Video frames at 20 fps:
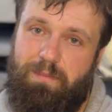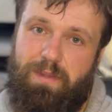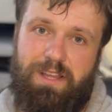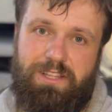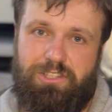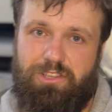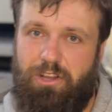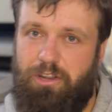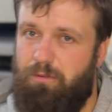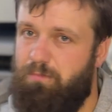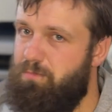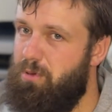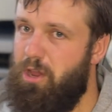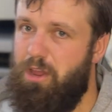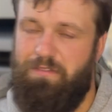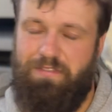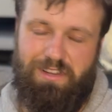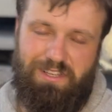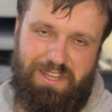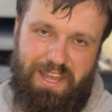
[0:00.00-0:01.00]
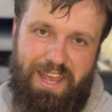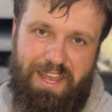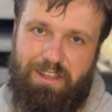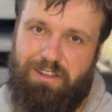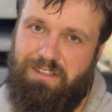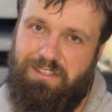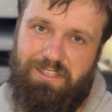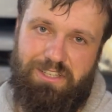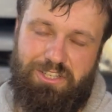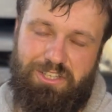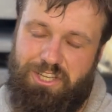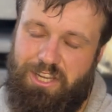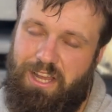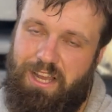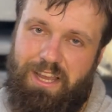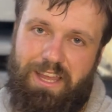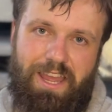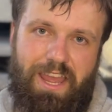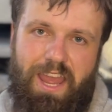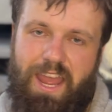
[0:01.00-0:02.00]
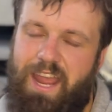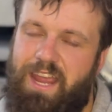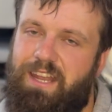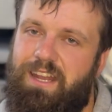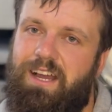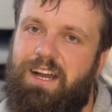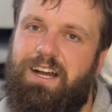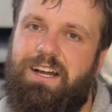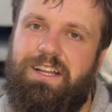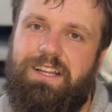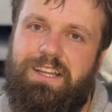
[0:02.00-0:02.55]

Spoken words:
It's got a perfect air conditioner, a heater.